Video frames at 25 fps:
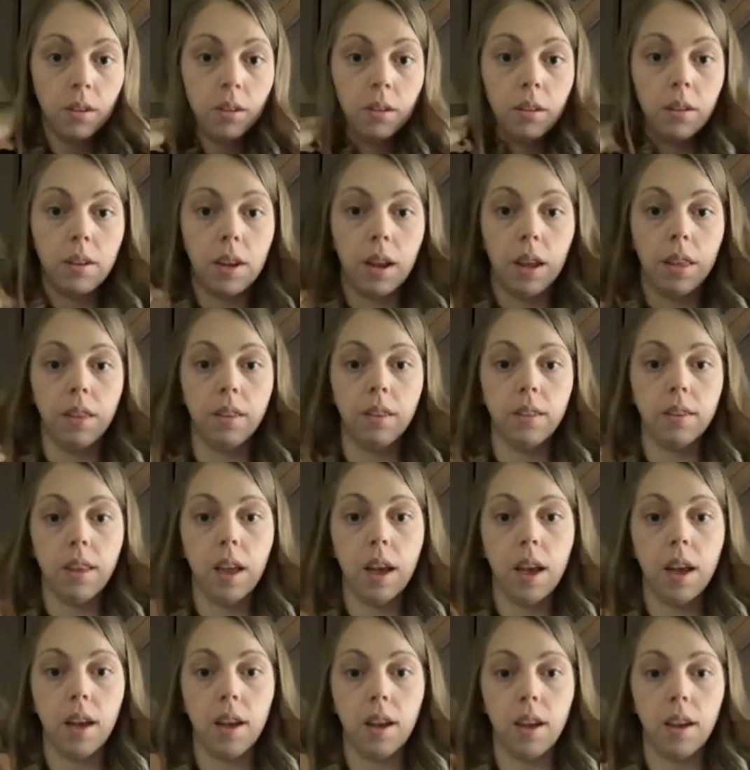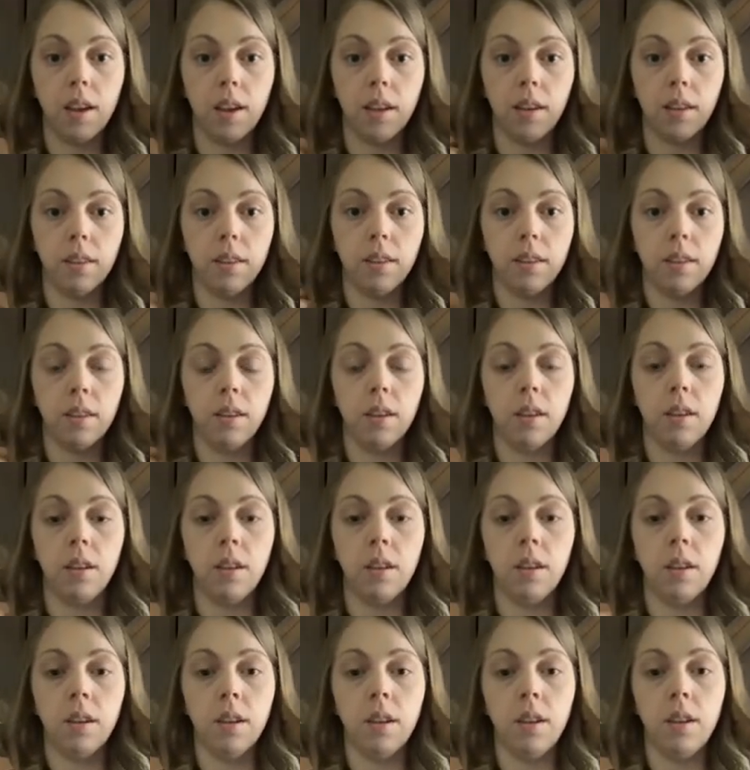down the sides,
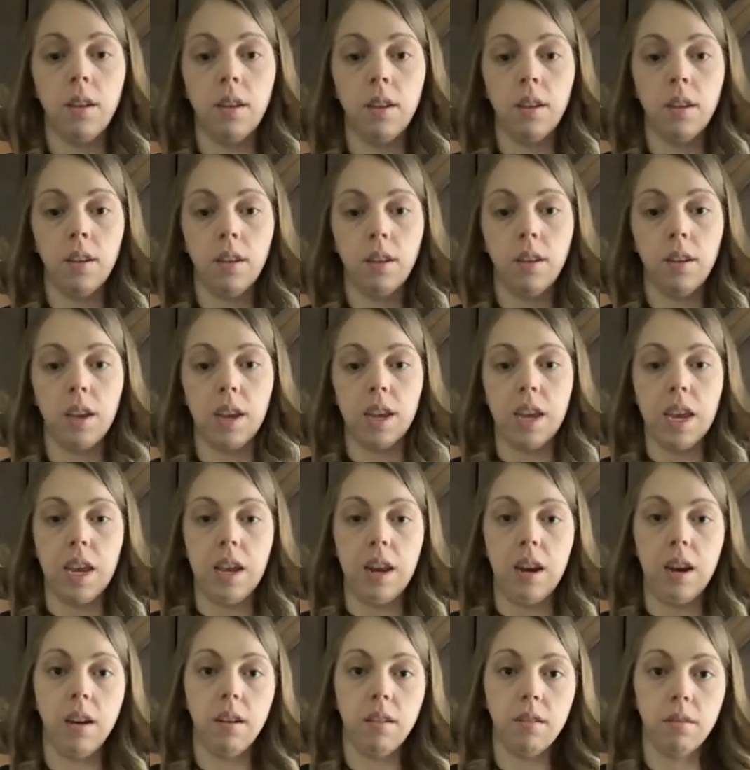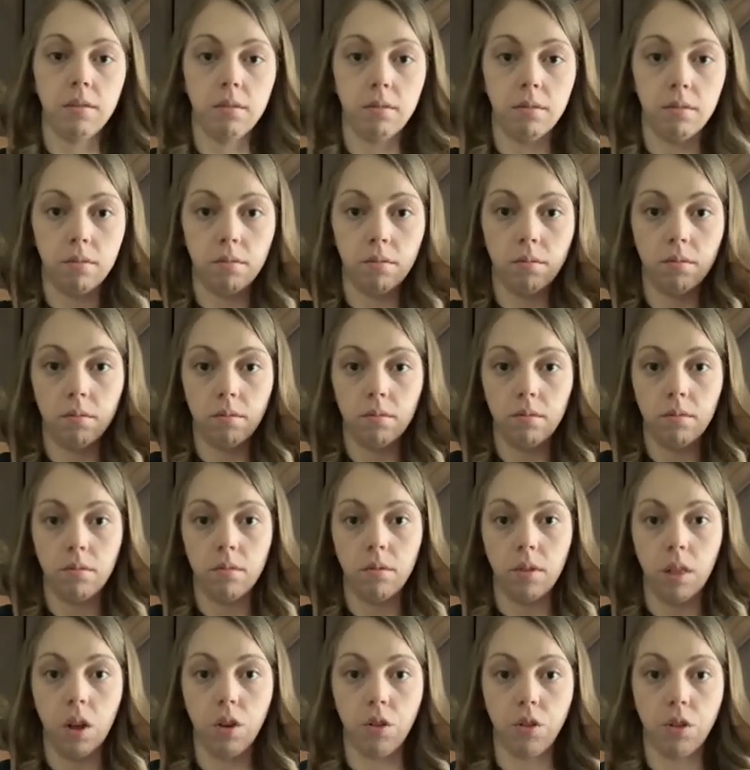again
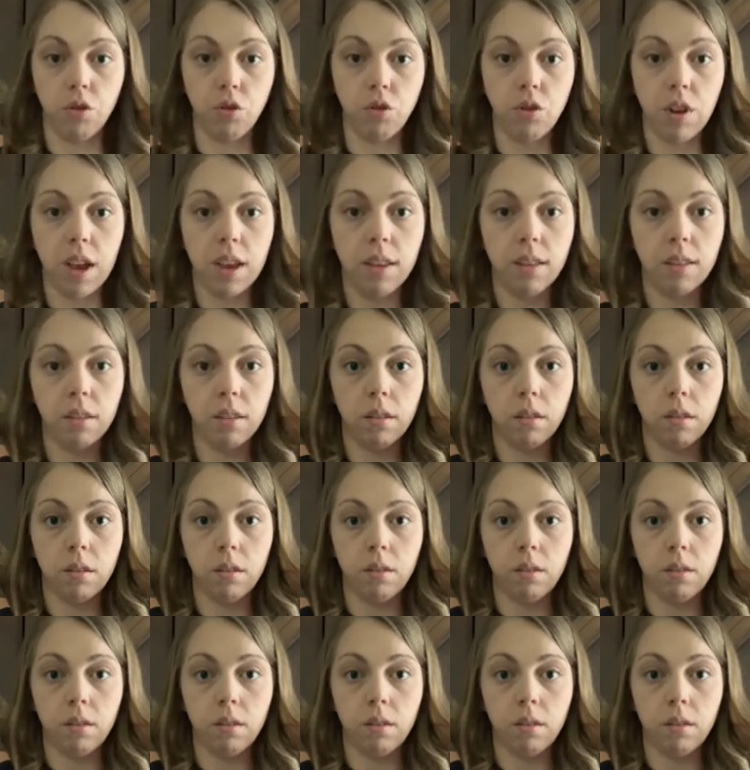along the chest,